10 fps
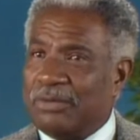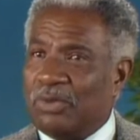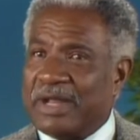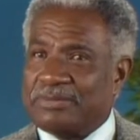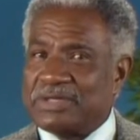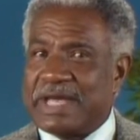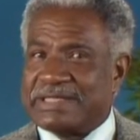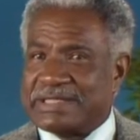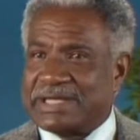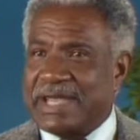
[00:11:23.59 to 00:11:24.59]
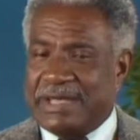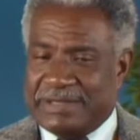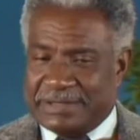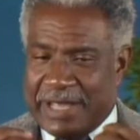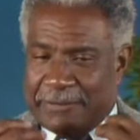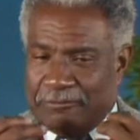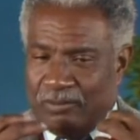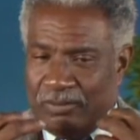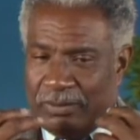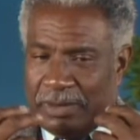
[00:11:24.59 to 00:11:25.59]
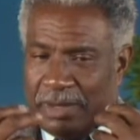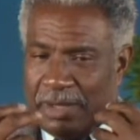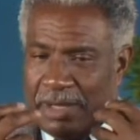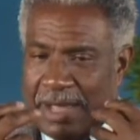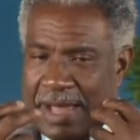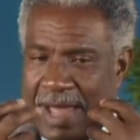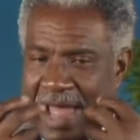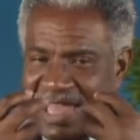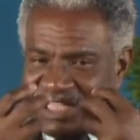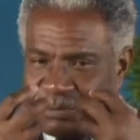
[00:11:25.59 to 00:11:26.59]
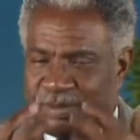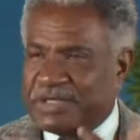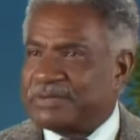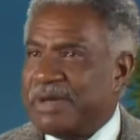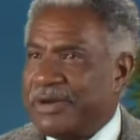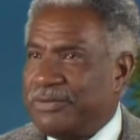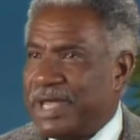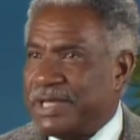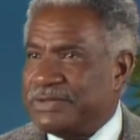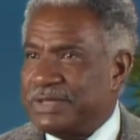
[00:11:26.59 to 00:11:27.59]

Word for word: What I'm trying to say is that I expressed my rage,